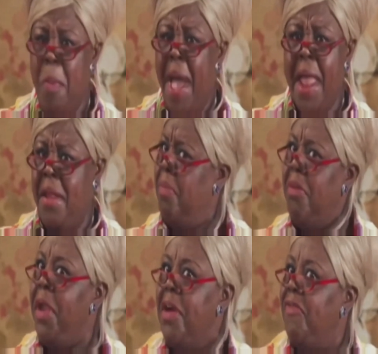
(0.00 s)
but
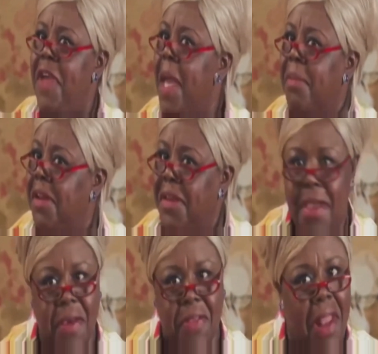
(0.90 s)
spiritual discipline.
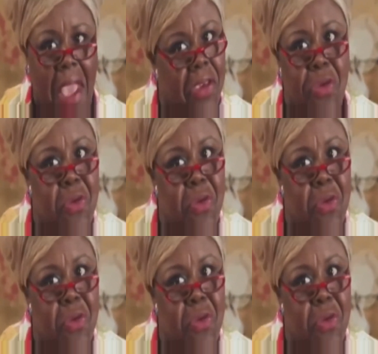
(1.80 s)
Her